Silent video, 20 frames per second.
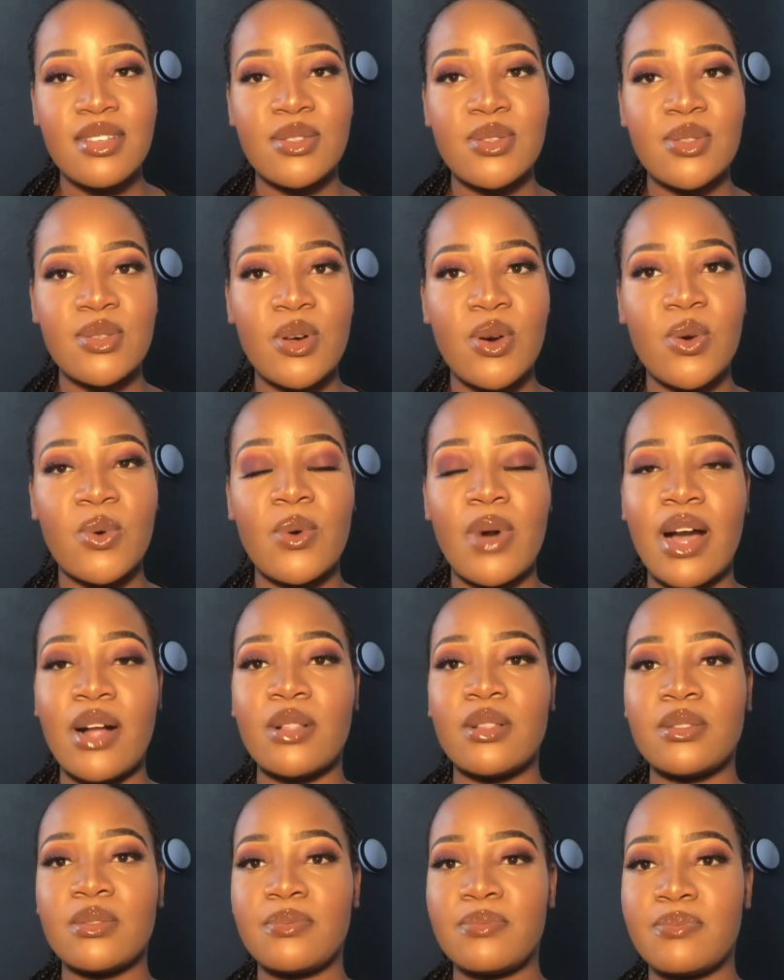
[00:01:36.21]
so
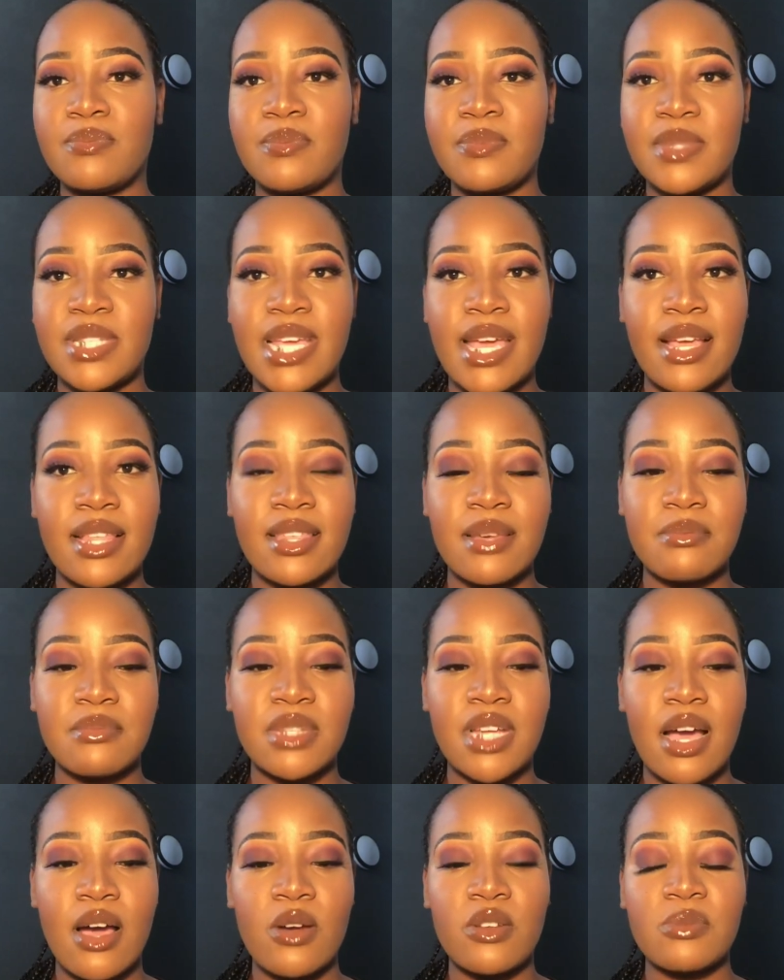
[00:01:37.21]
I'll take them
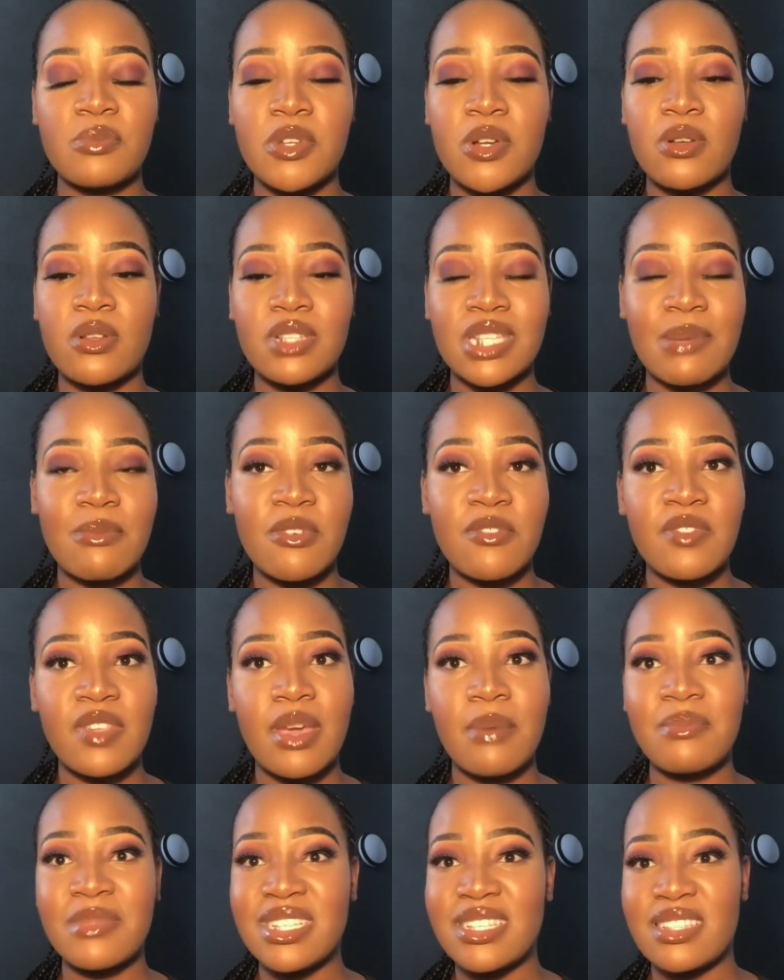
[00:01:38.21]
down because some of
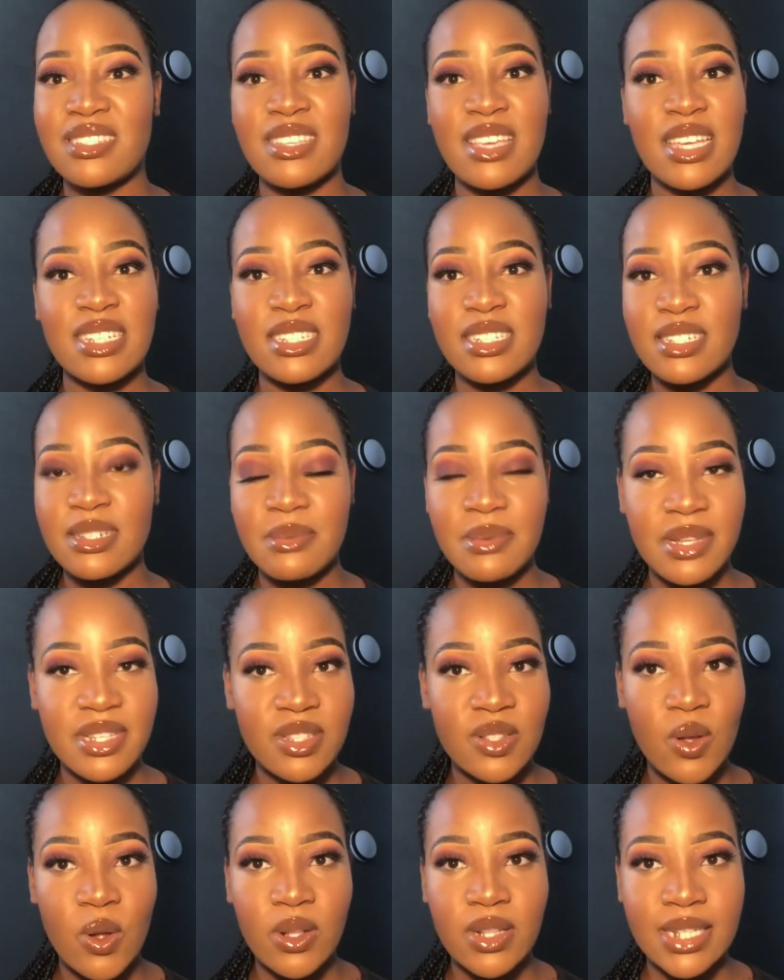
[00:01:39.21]
them necessarily
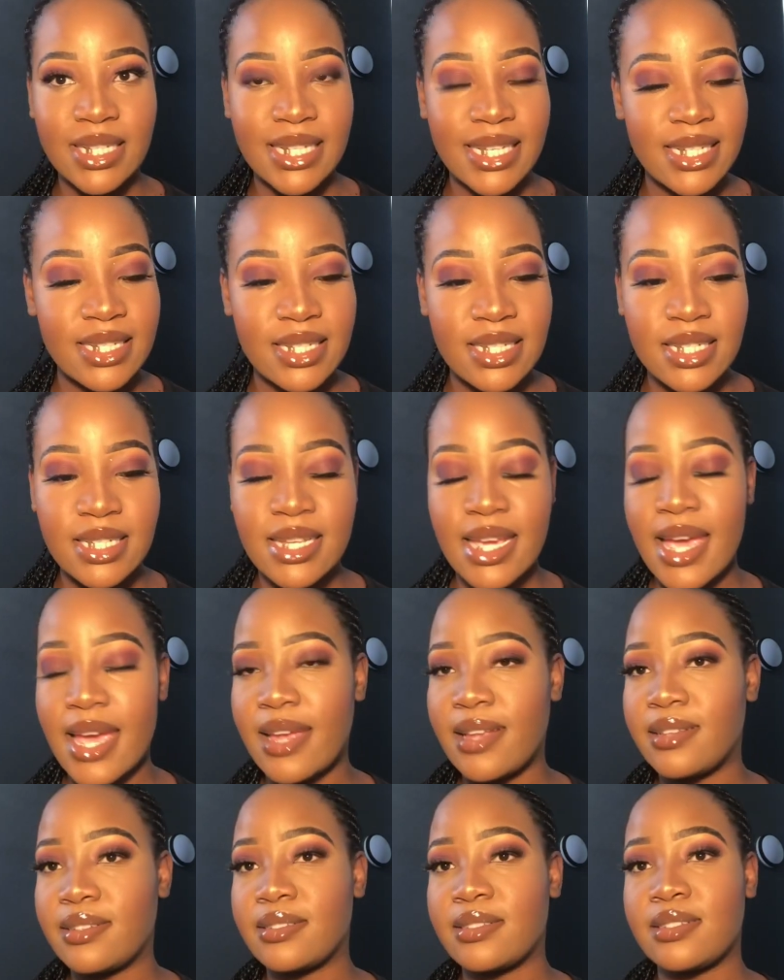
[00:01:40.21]
limit already
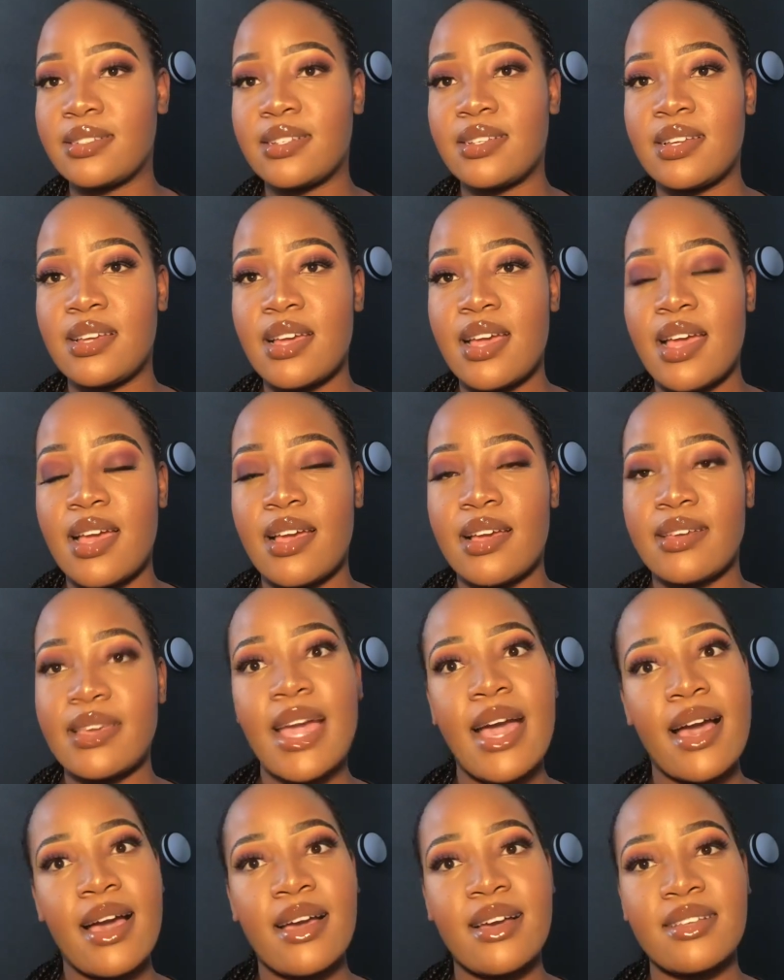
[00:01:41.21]
and
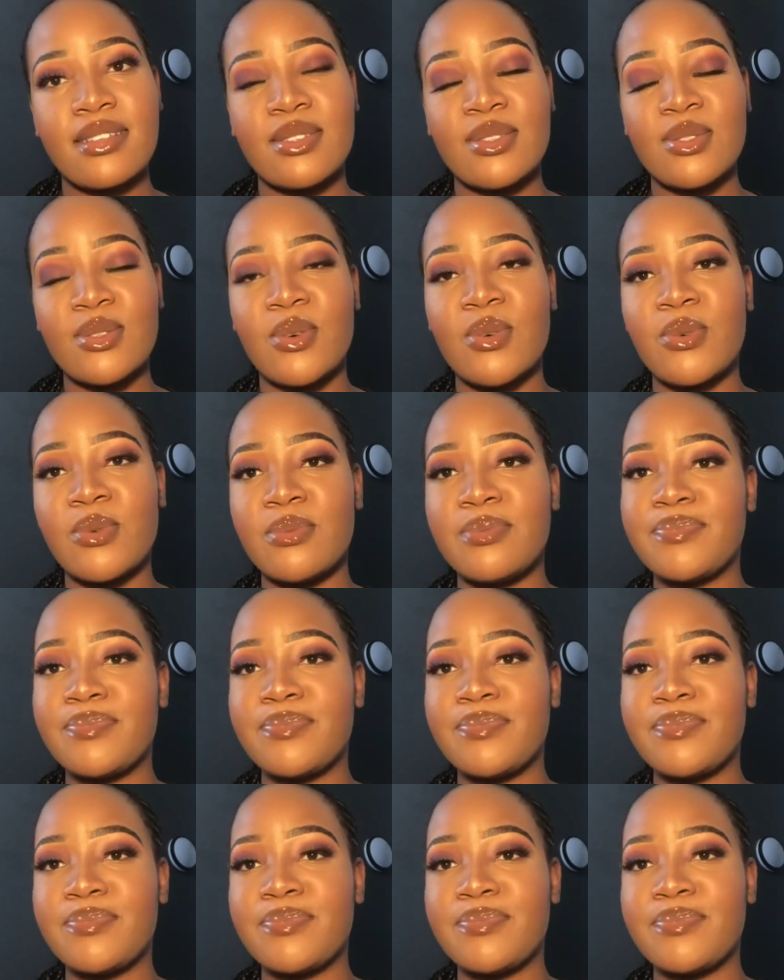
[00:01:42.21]
yeah so